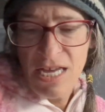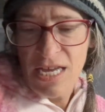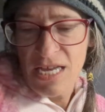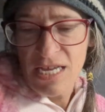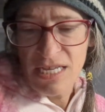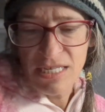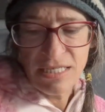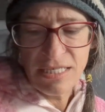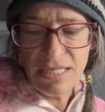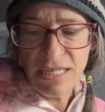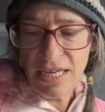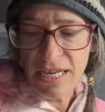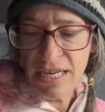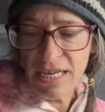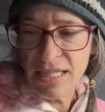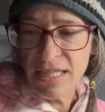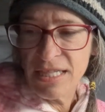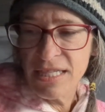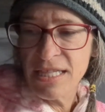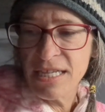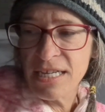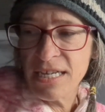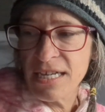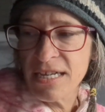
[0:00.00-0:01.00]
is like
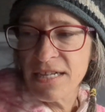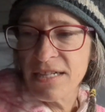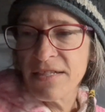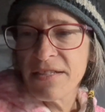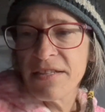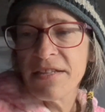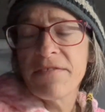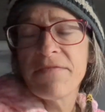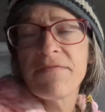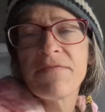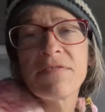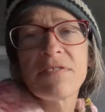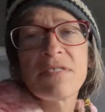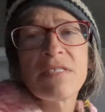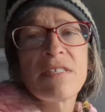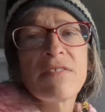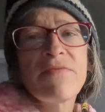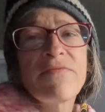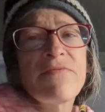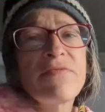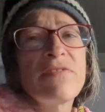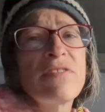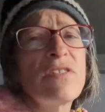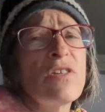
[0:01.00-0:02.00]
the cliffs
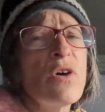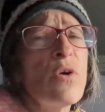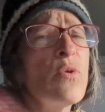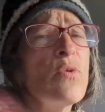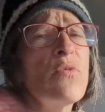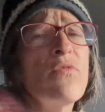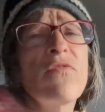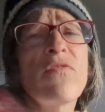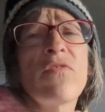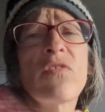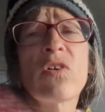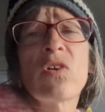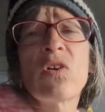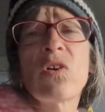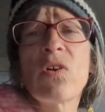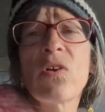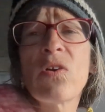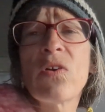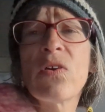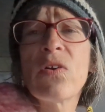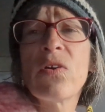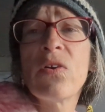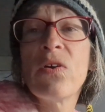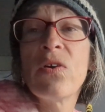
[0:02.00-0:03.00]
of
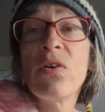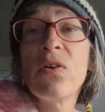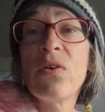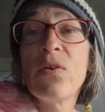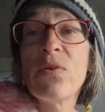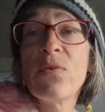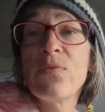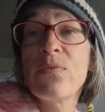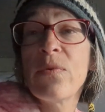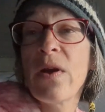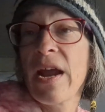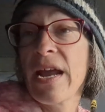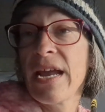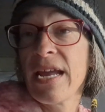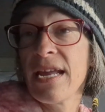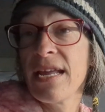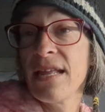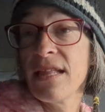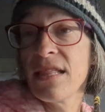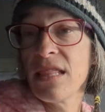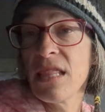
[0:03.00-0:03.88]
Dover, right?